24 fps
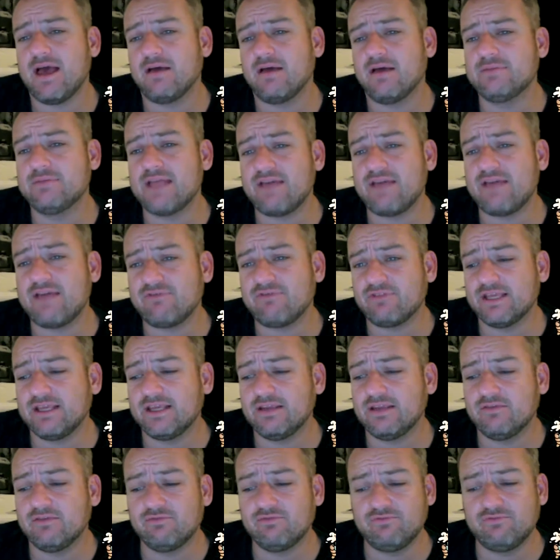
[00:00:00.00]

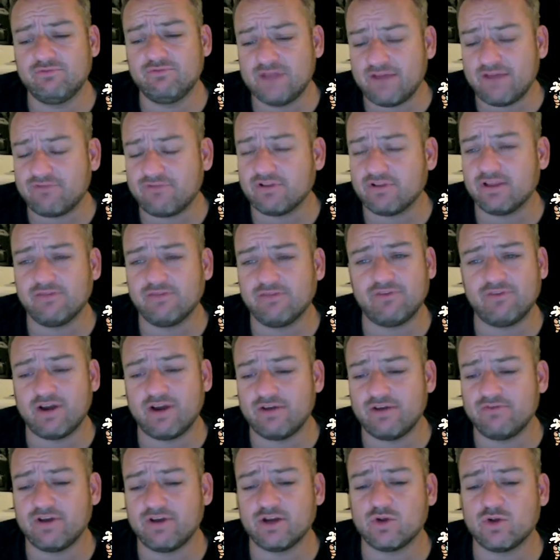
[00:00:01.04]
Definitely very,
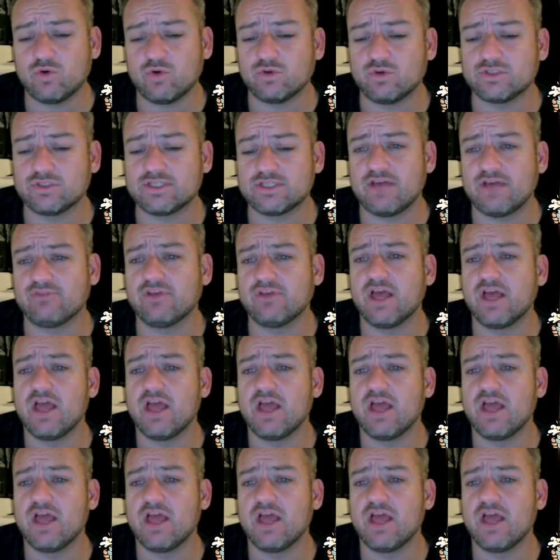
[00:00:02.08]
very cool stuff.